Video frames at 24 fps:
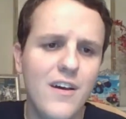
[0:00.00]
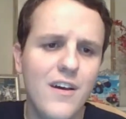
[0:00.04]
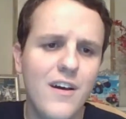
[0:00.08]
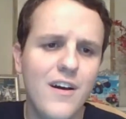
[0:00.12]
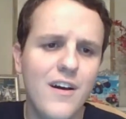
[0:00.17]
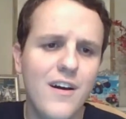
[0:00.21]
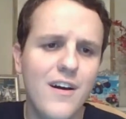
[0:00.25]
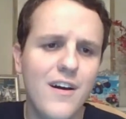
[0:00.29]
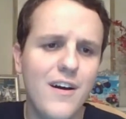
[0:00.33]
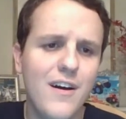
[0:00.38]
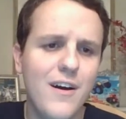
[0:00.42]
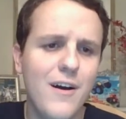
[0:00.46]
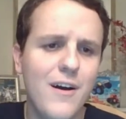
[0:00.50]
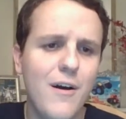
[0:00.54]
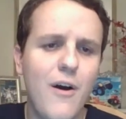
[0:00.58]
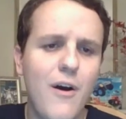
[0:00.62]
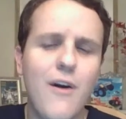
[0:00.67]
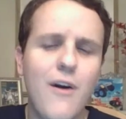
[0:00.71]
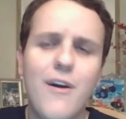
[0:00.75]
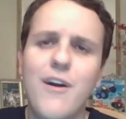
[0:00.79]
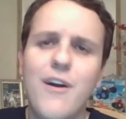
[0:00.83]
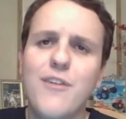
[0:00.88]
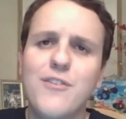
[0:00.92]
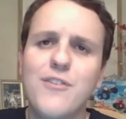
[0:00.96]

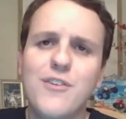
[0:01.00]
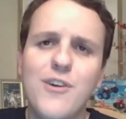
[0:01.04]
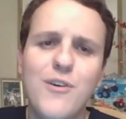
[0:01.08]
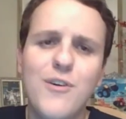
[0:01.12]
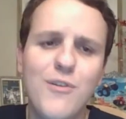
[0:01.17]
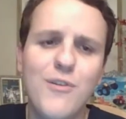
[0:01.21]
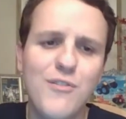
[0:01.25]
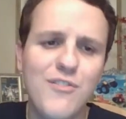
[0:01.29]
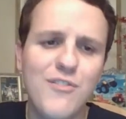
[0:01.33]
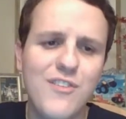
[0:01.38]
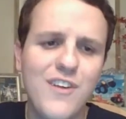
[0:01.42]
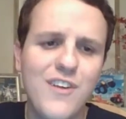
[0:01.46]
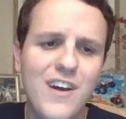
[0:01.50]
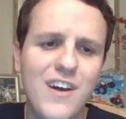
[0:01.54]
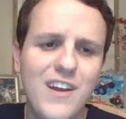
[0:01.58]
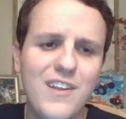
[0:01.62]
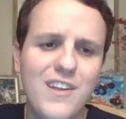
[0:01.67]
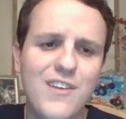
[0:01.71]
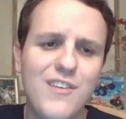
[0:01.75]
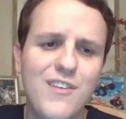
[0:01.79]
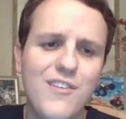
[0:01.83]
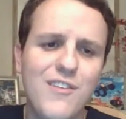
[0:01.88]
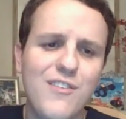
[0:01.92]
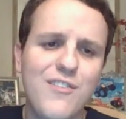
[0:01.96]
Our other co-host
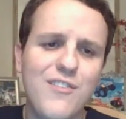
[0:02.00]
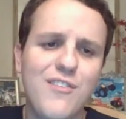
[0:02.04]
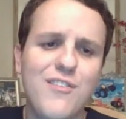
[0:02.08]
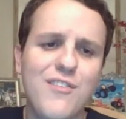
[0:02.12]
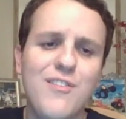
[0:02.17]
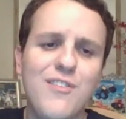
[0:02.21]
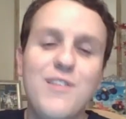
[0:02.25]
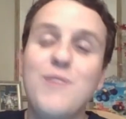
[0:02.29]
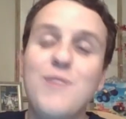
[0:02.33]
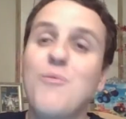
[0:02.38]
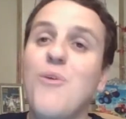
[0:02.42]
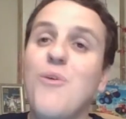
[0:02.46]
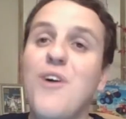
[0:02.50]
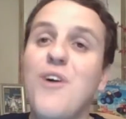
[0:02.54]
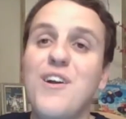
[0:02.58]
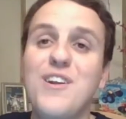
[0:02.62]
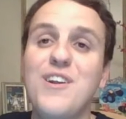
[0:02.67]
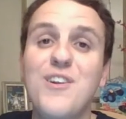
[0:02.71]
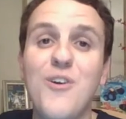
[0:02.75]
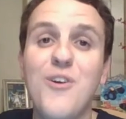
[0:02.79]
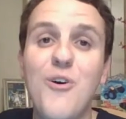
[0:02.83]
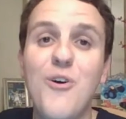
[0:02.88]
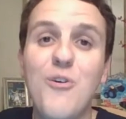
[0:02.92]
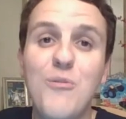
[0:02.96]
tonight is the one
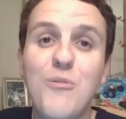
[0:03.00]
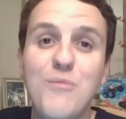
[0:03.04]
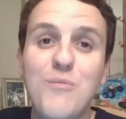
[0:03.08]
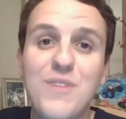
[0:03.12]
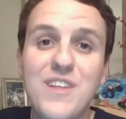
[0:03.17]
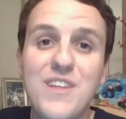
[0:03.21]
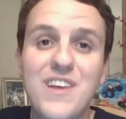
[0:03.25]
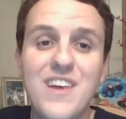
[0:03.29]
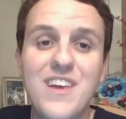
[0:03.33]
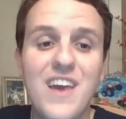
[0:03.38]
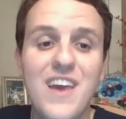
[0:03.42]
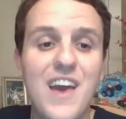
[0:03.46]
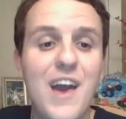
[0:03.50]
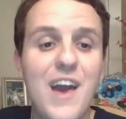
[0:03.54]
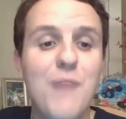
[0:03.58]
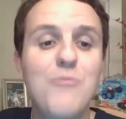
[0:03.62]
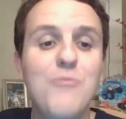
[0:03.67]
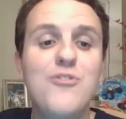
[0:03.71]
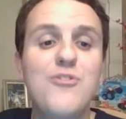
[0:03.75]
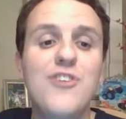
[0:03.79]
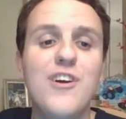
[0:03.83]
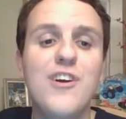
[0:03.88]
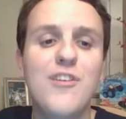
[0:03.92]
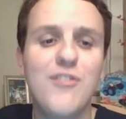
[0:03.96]
and only
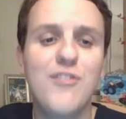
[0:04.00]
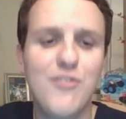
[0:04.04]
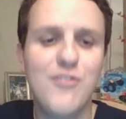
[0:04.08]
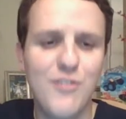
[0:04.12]
MJ